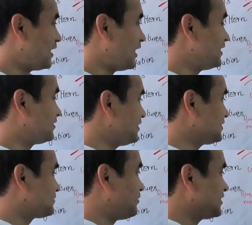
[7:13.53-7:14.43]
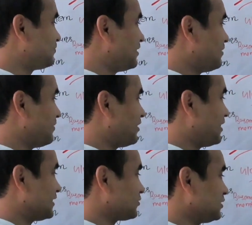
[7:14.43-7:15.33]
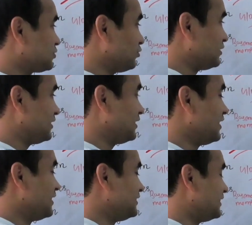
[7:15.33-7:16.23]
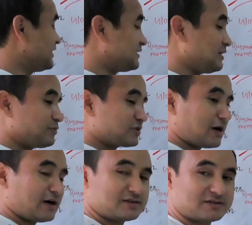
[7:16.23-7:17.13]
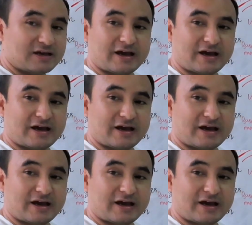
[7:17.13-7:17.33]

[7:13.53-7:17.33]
and this basement membrane has also the negative charge,